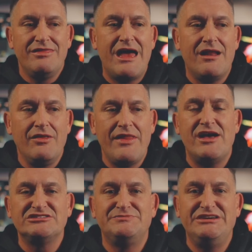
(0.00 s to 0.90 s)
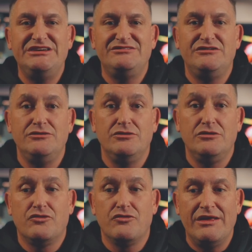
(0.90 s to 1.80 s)
that allows me to
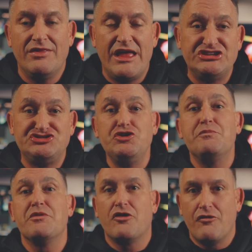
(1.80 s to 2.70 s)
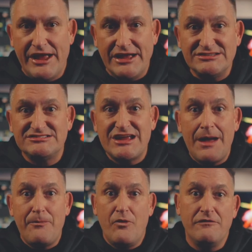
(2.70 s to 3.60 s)
create like super crates,
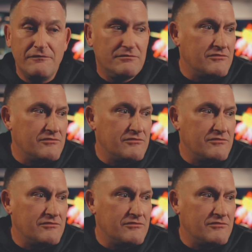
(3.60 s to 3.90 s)
top one,